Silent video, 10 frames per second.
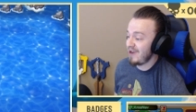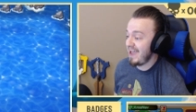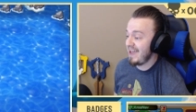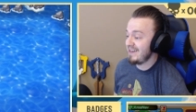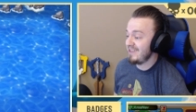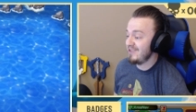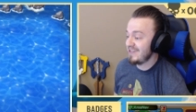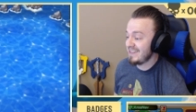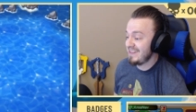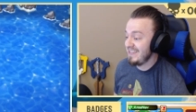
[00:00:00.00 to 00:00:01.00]
and
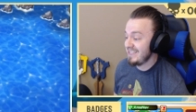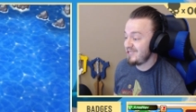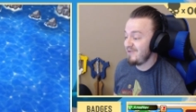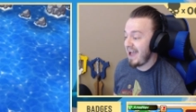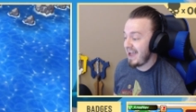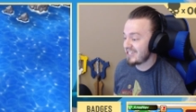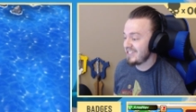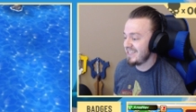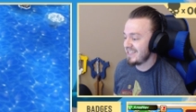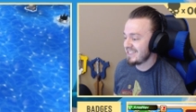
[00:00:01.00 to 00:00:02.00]
look at this, you
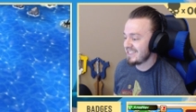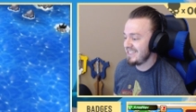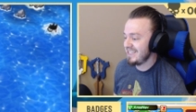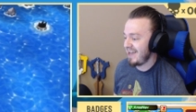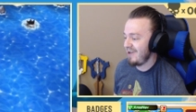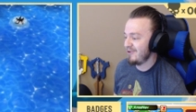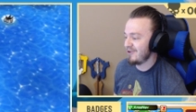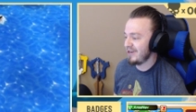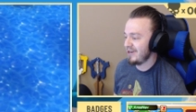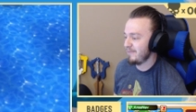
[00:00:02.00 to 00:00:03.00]
actually get to see
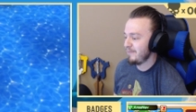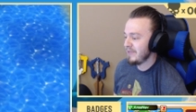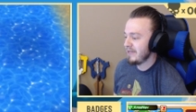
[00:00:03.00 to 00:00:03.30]
Kyogre here.